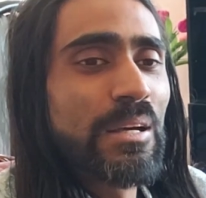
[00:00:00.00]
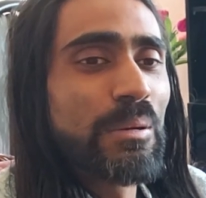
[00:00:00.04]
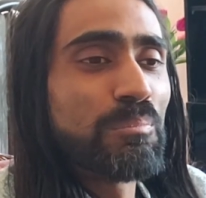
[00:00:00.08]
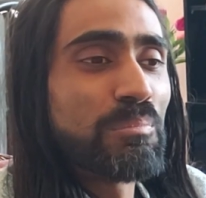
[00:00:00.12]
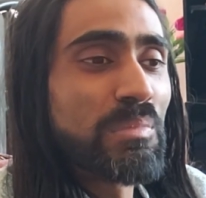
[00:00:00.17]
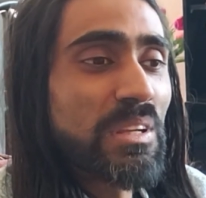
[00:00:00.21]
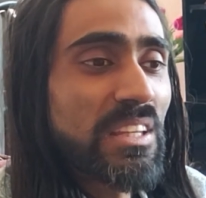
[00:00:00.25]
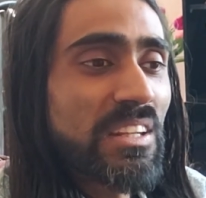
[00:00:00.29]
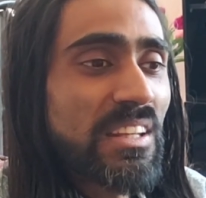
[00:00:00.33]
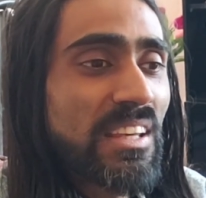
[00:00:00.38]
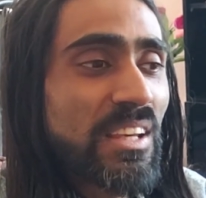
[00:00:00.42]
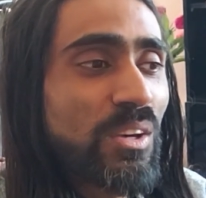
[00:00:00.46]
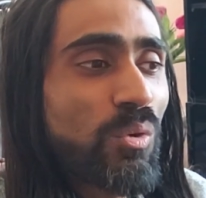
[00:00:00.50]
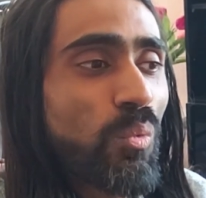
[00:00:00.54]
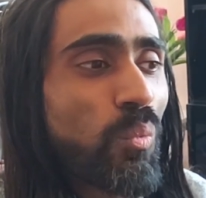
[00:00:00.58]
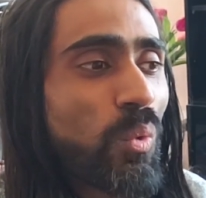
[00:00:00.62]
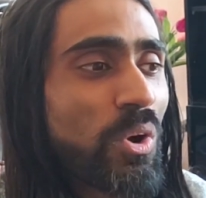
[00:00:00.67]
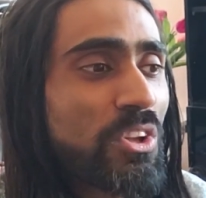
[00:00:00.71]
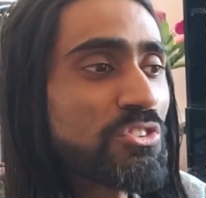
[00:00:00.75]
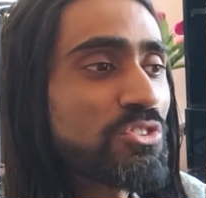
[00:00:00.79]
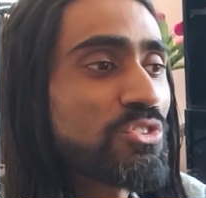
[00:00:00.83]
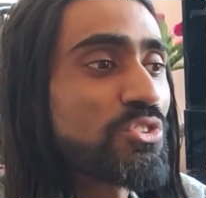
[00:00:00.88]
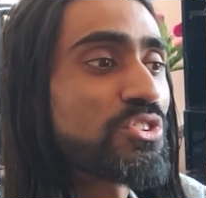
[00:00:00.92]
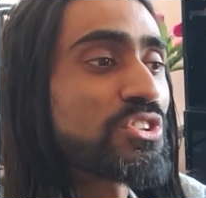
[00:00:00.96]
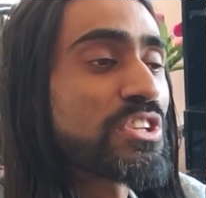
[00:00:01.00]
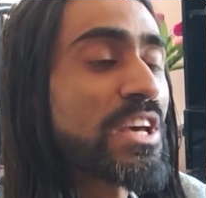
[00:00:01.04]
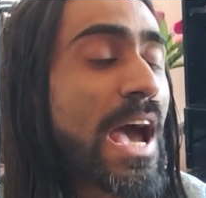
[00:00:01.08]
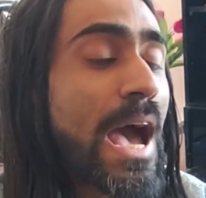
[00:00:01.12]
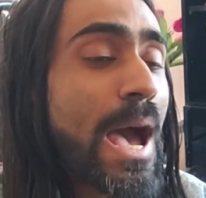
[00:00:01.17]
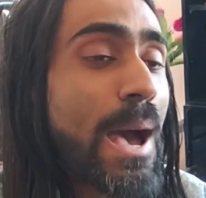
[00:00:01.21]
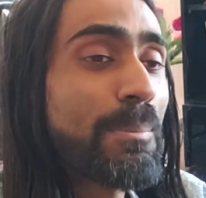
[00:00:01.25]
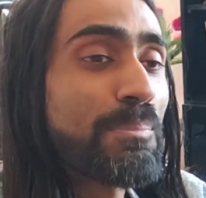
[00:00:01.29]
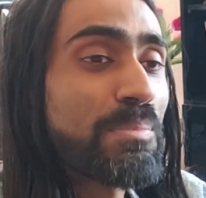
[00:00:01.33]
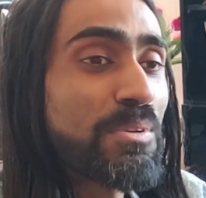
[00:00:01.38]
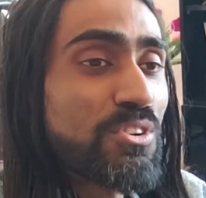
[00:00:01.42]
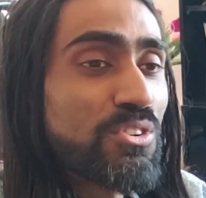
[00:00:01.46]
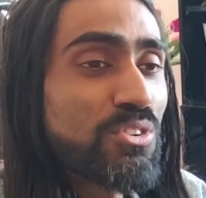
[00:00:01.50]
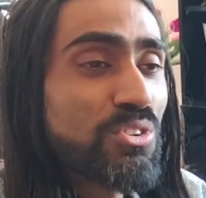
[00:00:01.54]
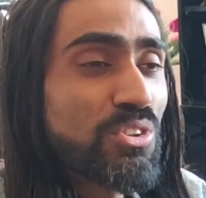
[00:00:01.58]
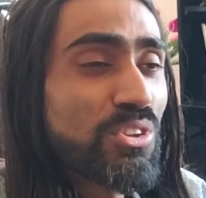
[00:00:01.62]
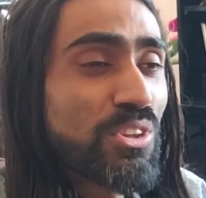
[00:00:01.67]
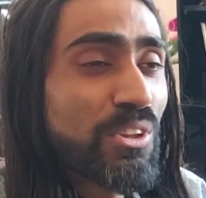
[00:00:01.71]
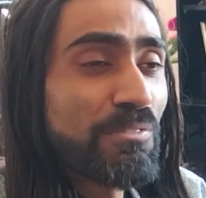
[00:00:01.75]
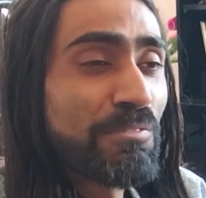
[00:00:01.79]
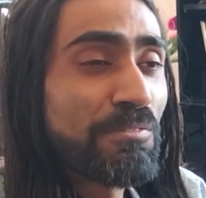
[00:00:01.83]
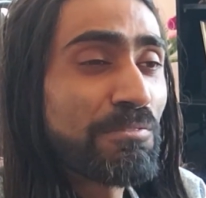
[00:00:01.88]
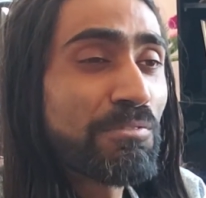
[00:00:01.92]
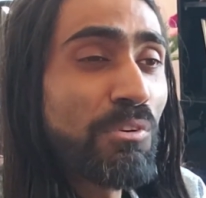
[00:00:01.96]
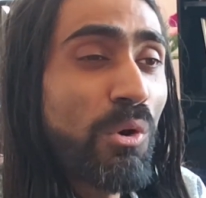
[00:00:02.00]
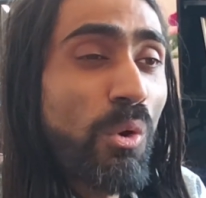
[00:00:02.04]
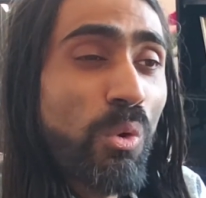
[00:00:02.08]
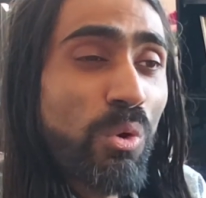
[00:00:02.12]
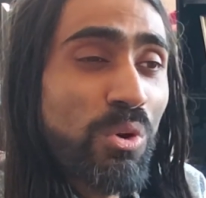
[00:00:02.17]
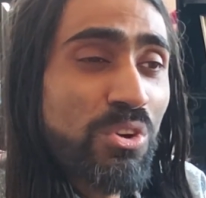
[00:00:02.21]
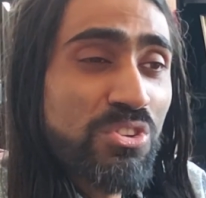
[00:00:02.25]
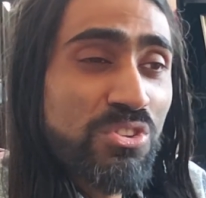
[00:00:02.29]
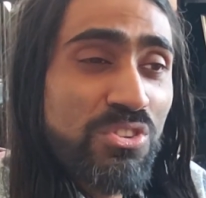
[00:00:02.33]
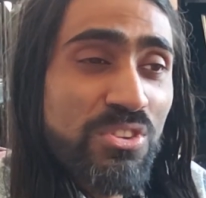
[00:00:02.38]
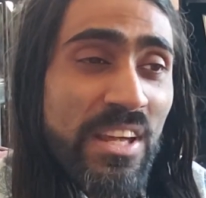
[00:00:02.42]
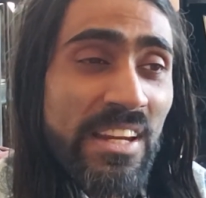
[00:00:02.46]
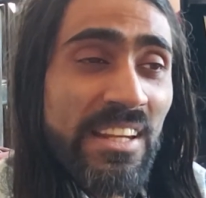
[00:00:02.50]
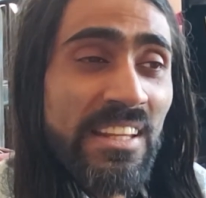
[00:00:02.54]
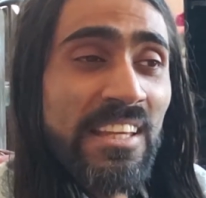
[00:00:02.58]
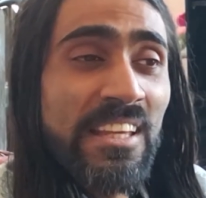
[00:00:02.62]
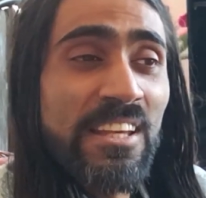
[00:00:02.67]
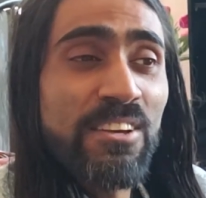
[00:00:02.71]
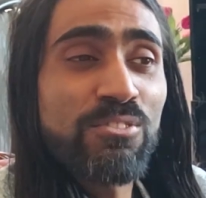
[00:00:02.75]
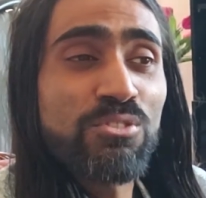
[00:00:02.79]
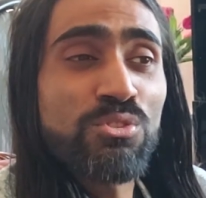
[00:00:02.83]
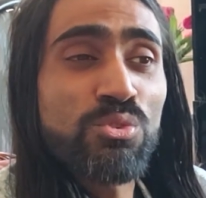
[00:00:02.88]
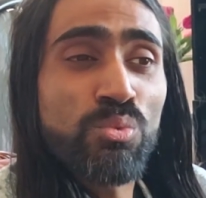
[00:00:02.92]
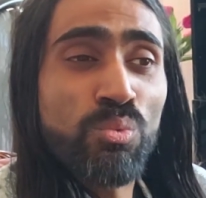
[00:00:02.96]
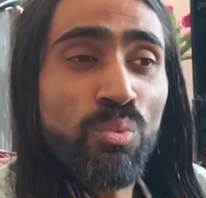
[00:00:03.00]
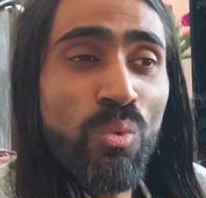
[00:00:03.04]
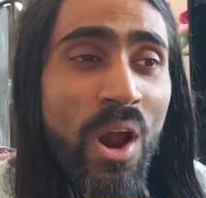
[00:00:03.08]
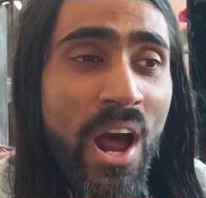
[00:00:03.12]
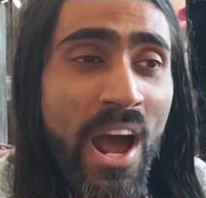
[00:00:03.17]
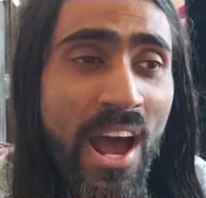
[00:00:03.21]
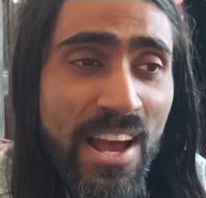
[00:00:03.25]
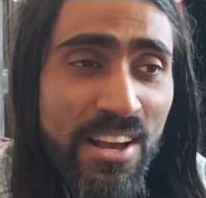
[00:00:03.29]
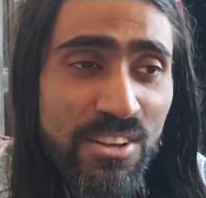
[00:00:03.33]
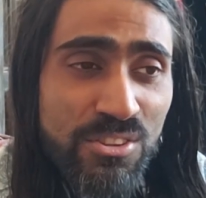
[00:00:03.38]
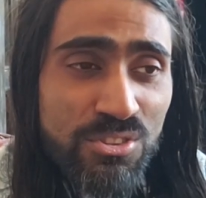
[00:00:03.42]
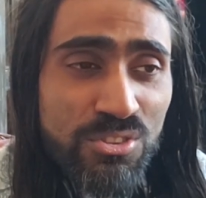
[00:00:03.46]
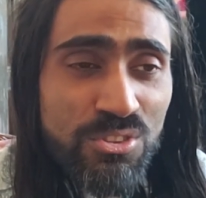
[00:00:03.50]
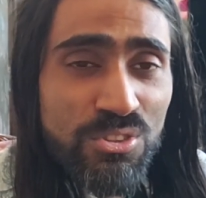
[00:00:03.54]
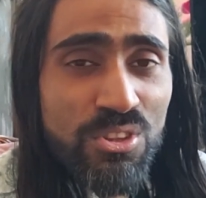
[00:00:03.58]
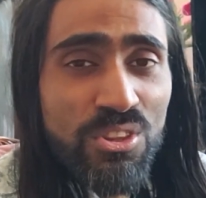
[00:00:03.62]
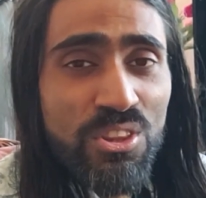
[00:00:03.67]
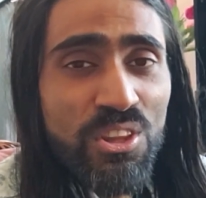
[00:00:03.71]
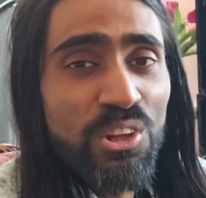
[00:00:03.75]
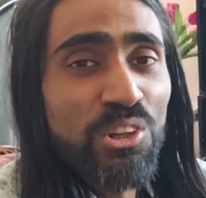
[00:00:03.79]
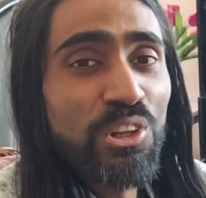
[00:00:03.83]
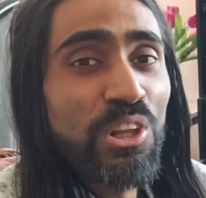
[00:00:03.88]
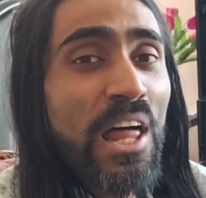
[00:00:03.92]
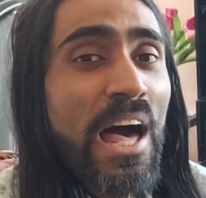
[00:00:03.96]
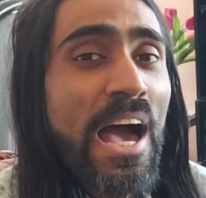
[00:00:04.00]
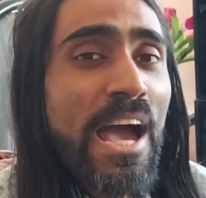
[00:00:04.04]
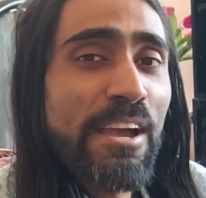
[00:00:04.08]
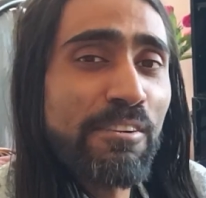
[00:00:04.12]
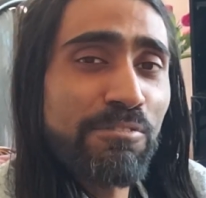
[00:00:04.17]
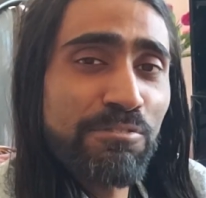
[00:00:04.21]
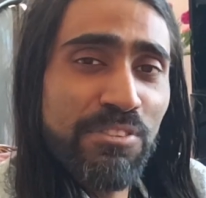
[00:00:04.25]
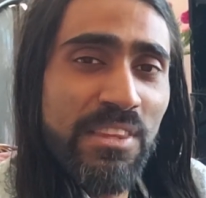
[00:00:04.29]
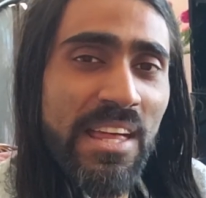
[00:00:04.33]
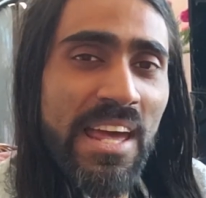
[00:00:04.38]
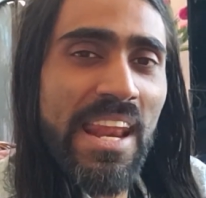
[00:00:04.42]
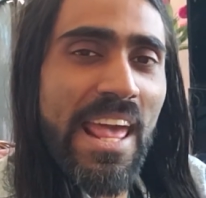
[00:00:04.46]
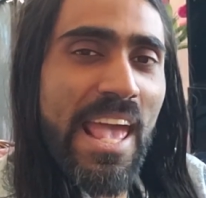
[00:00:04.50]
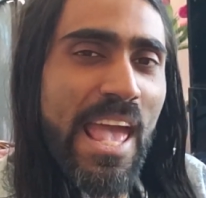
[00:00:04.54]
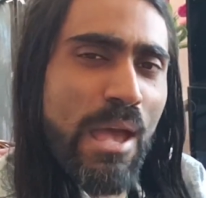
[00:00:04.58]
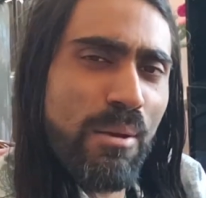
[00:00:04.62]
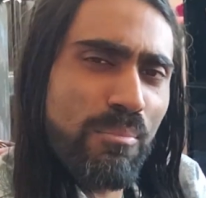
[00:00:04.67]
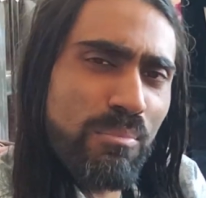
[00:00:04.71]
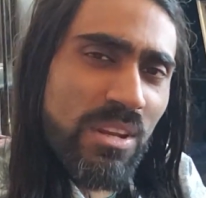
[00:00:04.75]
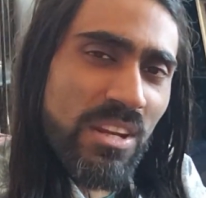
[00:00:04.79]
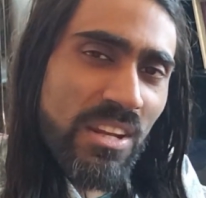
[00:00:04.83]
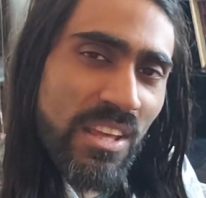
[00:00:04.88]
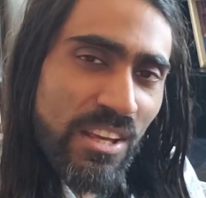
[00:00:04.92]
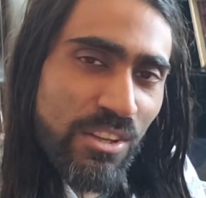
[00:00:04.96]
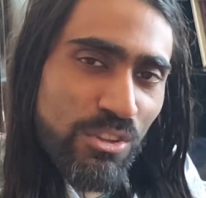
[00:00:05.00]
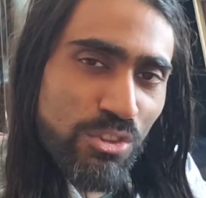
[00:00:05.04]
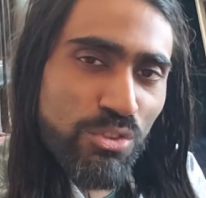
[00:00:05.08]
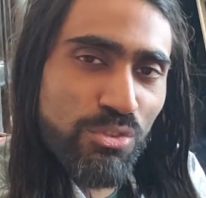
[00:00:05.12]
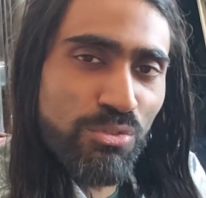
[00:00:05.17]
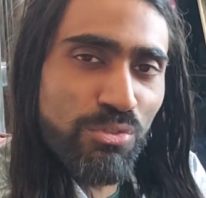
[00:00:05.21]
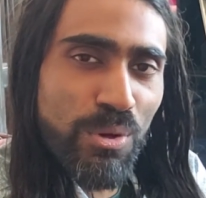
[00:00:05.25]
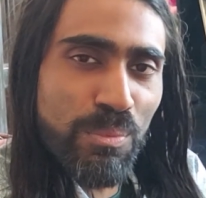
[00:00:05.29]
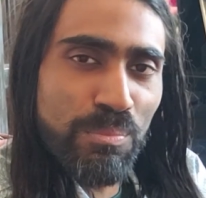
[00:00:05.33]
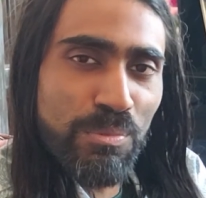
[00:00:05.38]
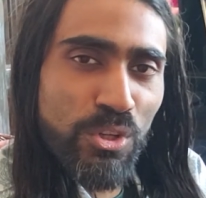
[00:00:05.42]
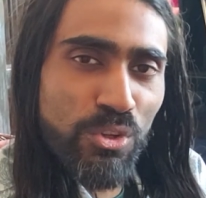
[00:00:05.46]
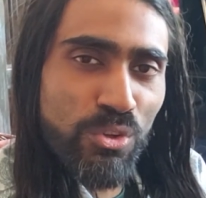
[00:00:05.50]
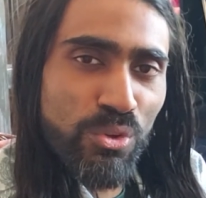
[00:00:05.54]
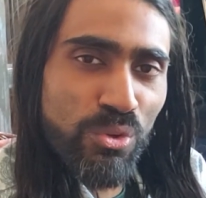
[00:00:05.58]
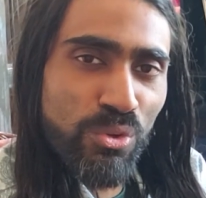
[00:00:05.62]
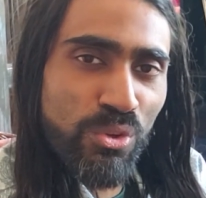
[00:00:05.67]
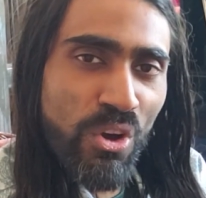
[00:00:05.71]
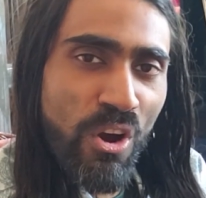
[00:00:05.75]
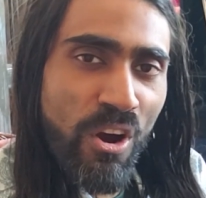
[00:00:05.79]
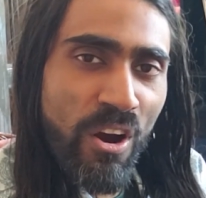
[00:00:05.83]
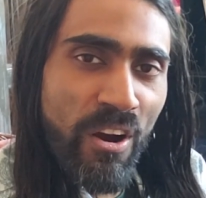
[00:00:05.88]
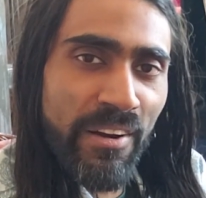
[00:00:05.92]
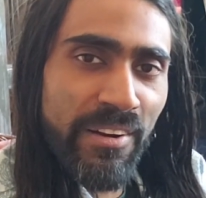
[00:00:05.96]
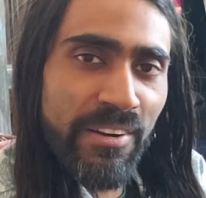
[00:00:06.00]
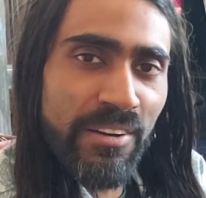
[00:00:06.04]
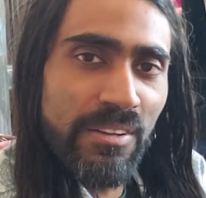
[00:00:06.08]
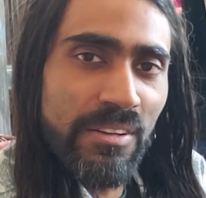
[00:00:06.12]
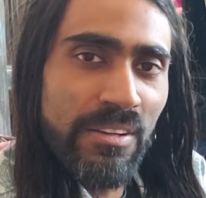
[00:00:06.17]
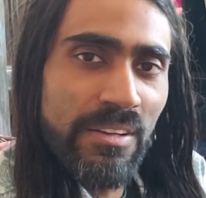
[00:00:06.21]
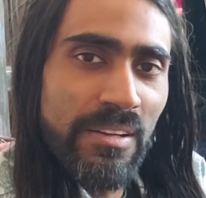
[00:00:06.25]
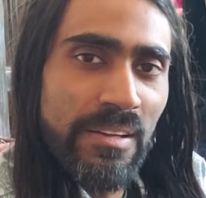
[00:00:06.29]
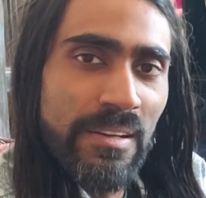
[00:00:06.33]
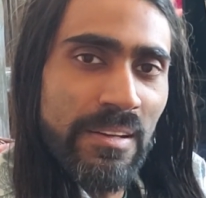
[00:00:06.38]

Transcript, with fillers: meaning once you tap into the force that gives rise to the life that emanates from your own heart,